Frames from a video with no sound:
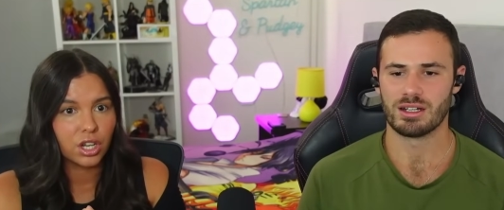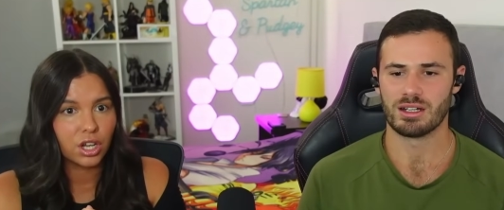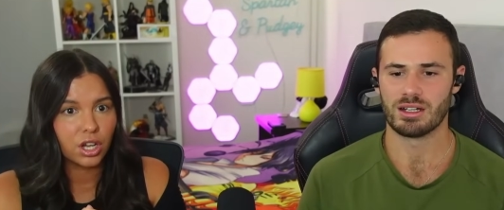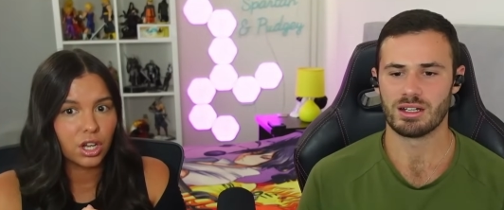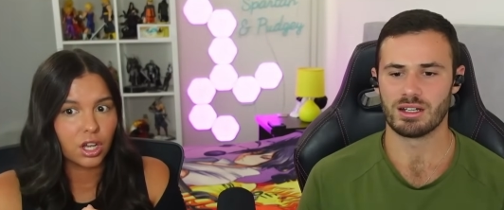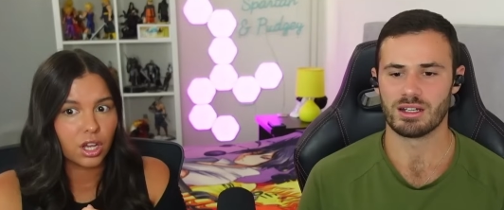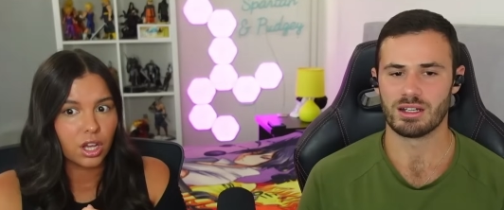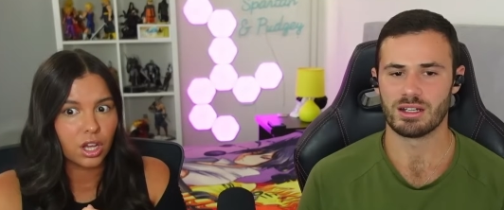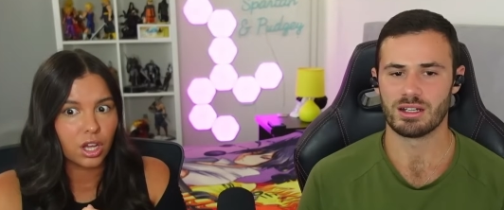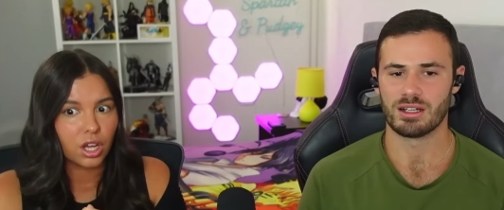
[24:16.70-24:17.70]

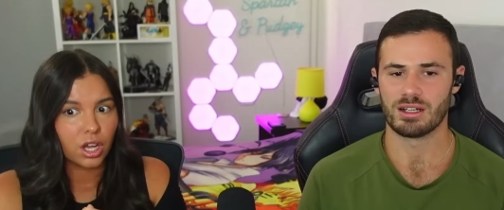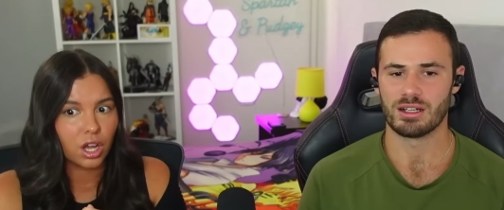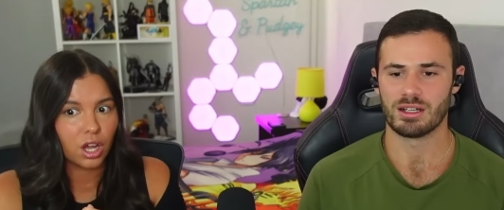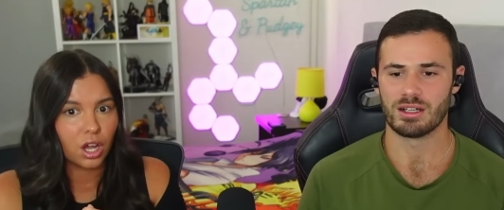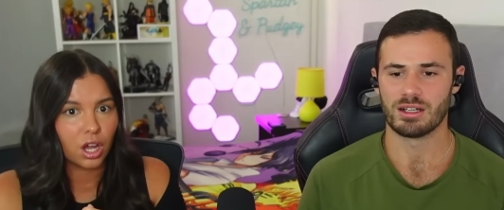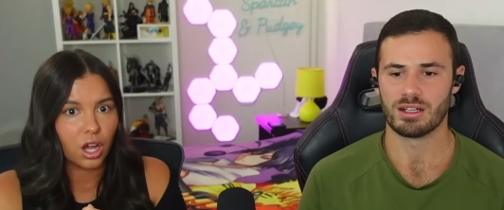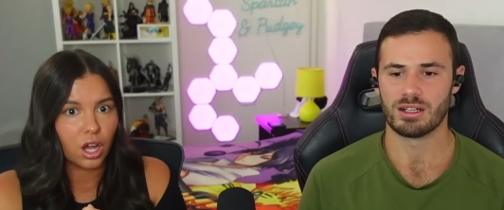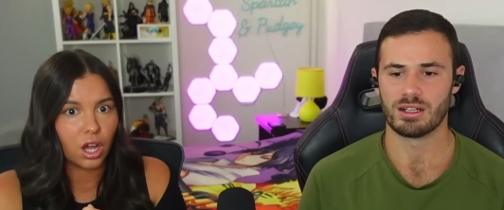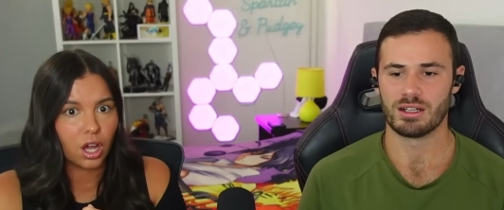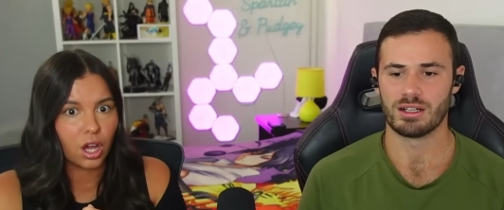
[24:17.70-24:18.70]

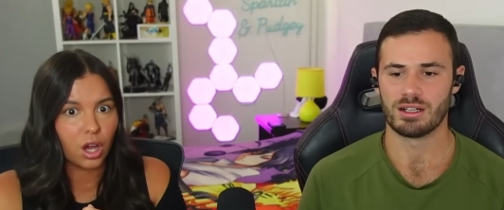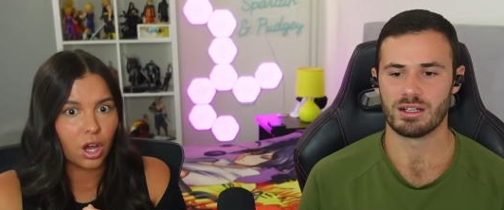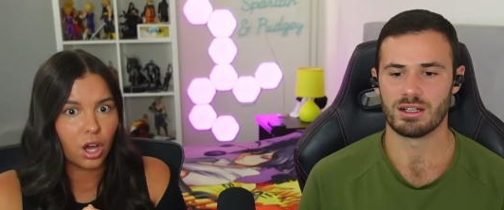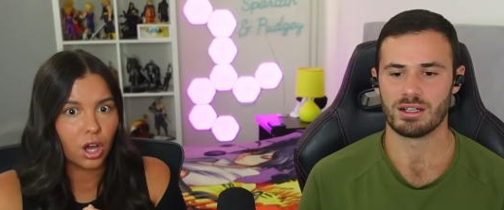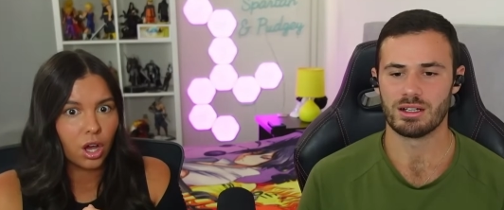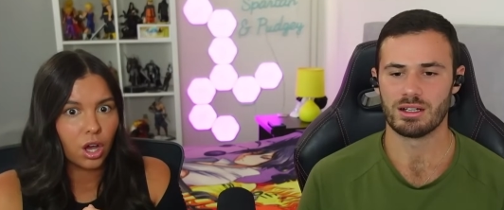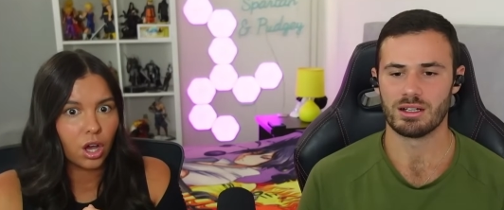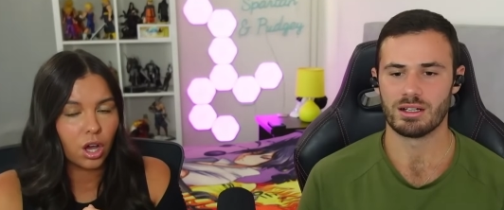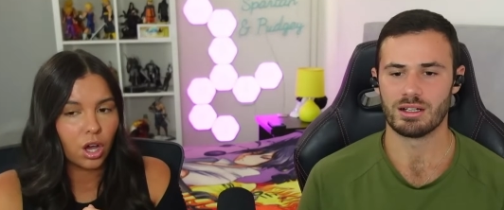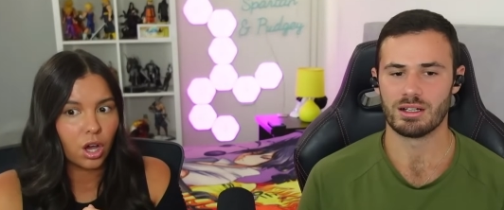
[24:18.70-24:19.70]

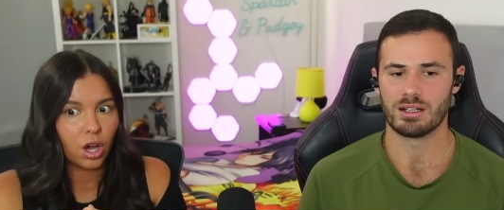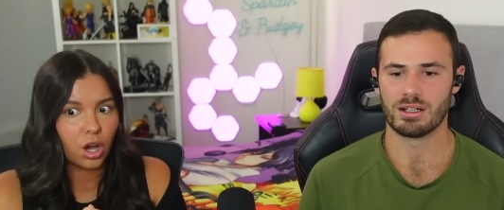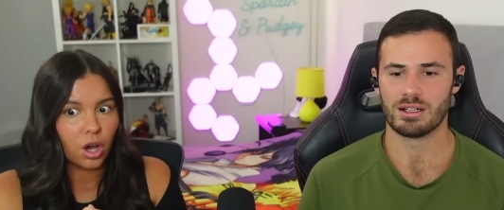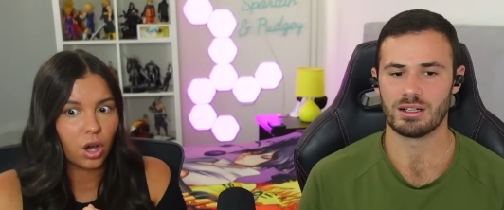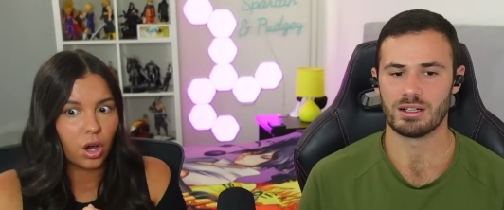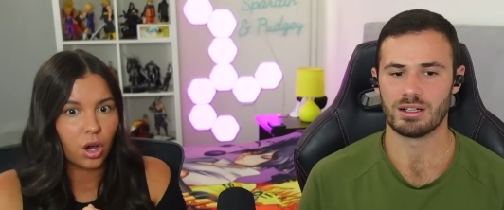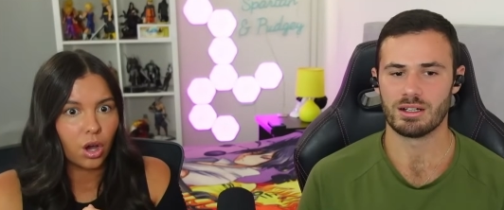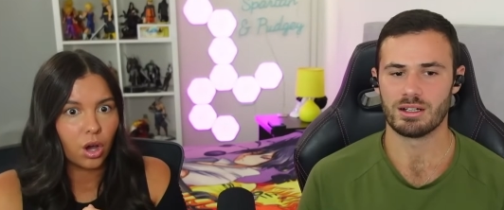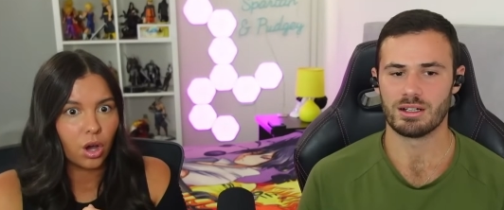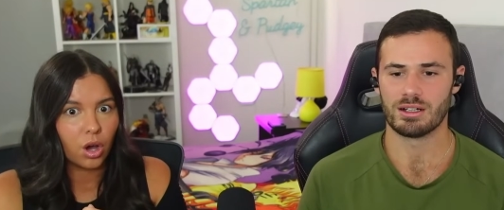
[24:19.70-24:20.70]

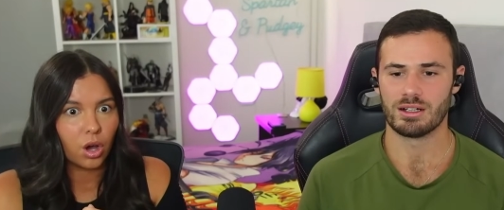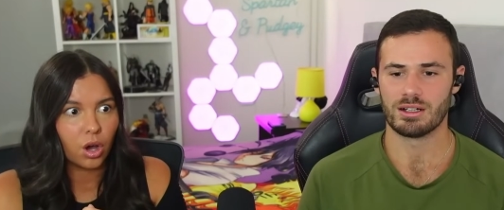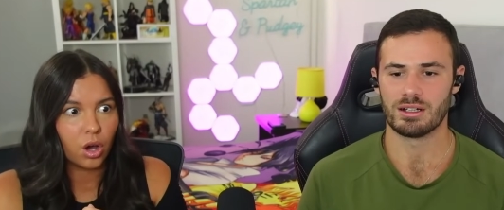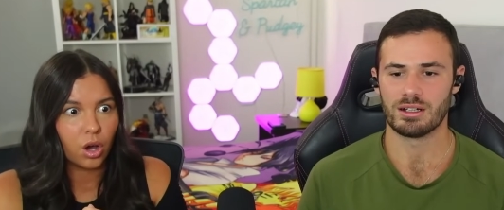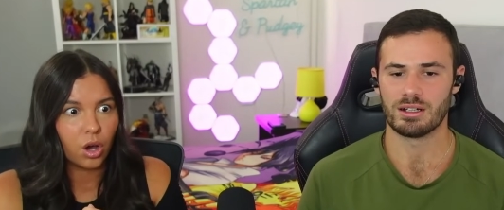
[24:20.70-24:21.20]
Nobody speaks.